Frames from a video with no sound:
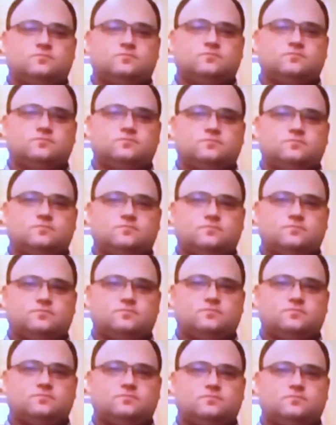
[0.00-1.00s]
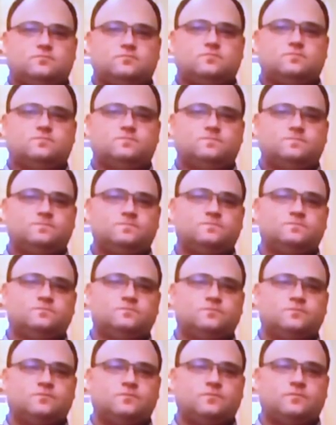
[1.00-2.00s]

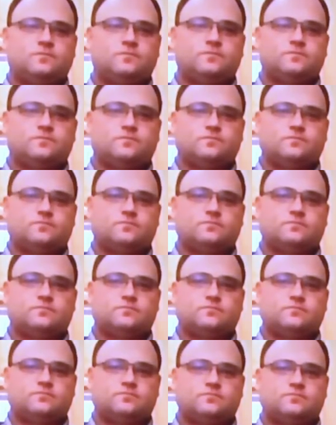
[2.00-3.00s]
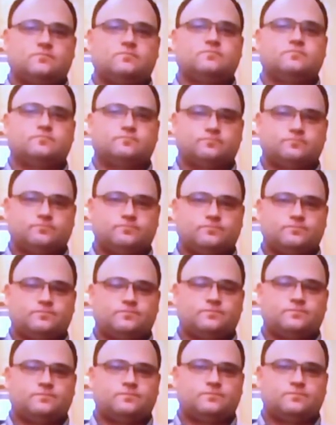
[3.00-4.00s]

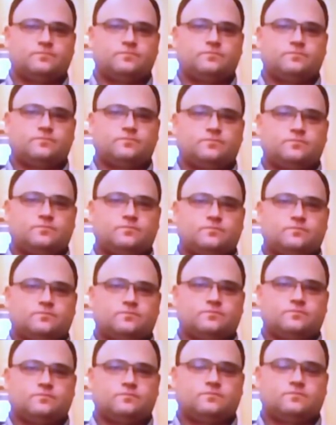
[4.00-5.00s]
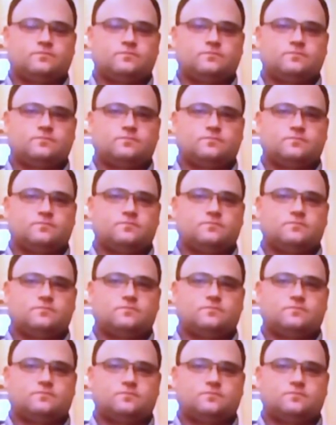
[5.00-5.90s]
(not speaking)